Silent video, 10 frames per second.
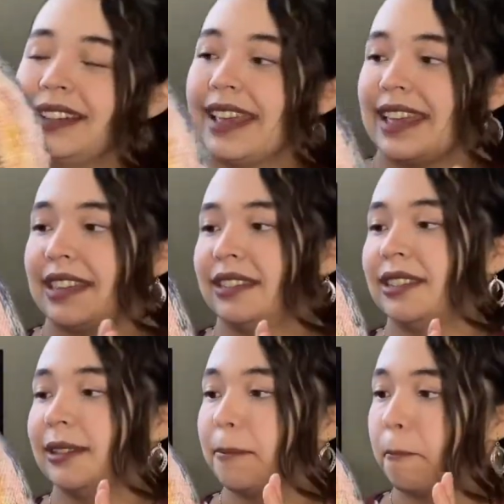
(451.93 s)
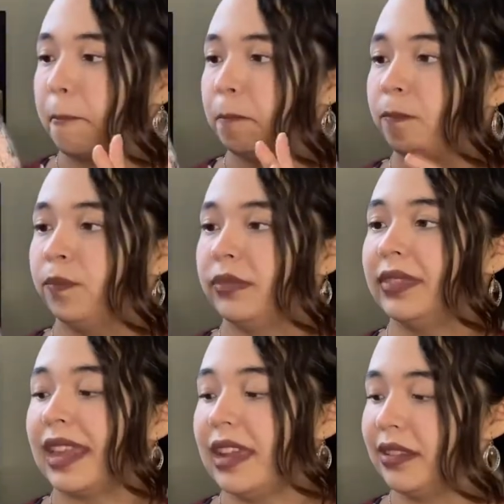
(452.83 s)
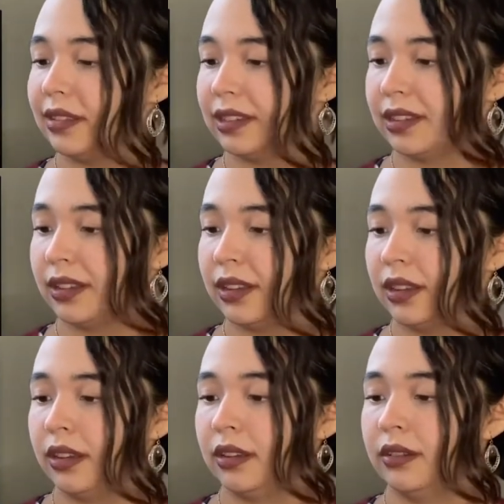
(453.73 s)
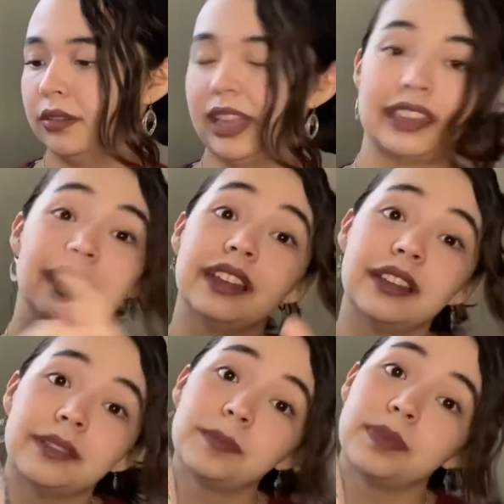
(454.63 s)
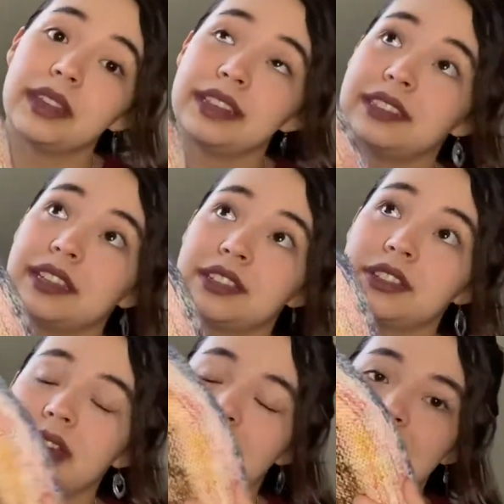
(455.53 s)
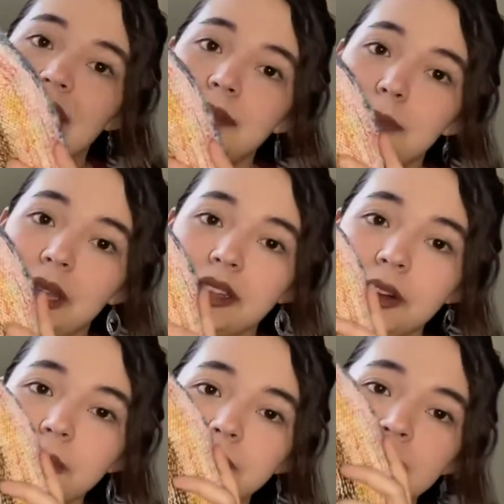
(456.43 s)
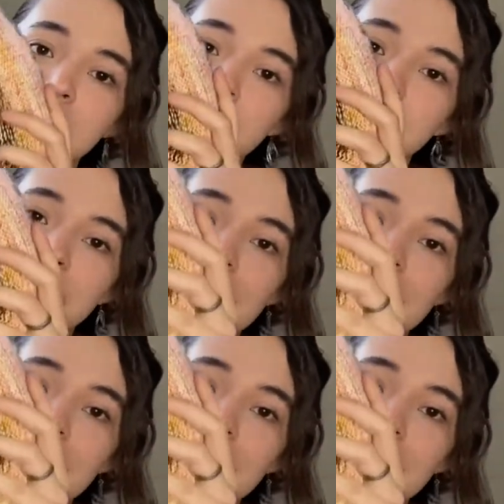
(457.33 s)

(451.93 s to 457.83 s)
is knit like the it's a stockinette pillow, but I